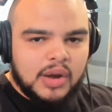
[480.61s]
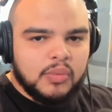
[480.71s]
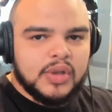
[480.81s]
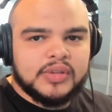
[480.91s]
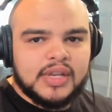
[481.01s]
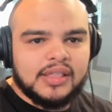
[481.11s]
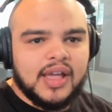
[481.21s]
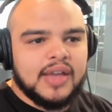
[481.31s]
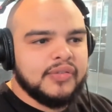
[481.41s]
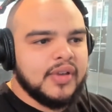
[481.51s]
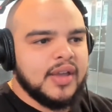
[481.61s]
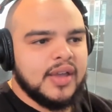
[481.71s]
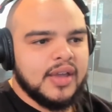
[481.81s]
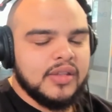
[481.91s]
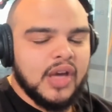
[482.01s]
what you did in life.
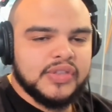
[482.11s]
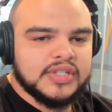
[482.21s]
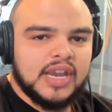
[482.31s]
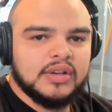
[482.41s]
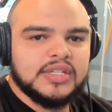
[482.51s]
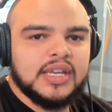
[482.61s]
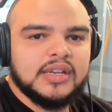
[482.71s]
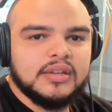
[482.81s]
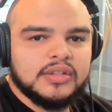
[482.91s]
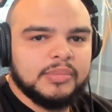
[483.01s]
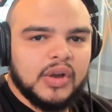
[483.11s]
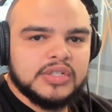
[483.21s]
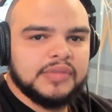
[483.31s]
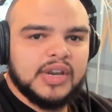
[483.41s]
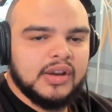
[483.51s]
Nothing's guaranteed.
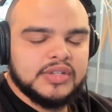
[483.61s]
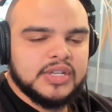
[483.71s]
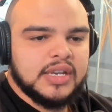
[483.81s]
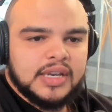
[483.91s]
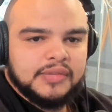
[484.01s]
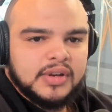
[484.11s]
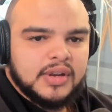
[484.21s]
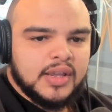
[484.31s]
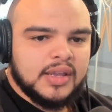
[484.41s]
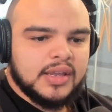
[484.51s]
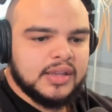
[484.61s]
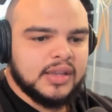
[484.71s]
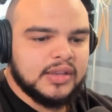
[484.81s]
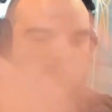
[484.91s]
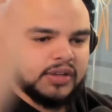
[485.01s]
Tomorrow's never guaranteed. And even,
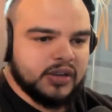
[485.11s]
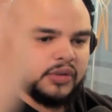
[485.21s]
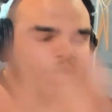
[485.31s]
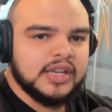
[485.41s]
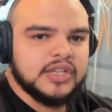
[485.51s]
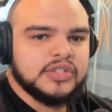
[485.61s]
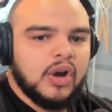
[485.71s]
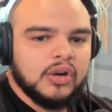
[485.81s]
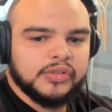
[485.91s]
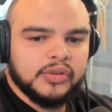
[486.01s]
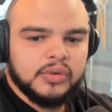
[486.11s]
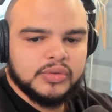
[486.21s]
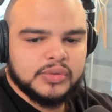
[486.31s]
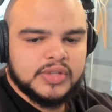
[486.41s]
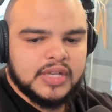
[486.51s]
you know, taking his daughter, too.
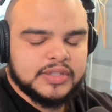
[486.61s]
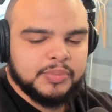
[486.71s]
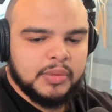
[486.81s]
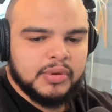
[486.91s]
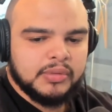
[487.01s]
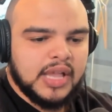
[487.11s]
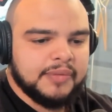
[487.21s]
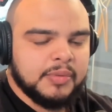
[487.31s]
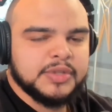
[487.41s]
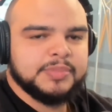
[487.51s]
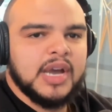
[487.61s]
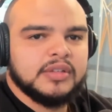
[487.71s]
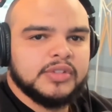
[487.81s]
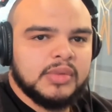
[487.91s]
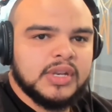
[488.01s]
So it just put life in
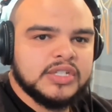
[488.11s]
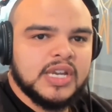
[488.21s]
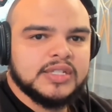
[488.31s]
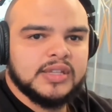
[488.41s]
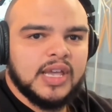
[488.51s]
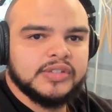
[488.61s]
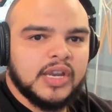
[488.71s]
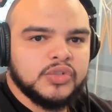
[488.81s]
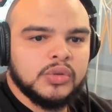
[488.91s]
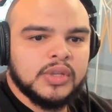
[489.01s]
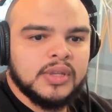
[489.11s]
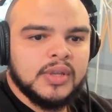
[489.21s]
perspective to me, to chase the things that I truly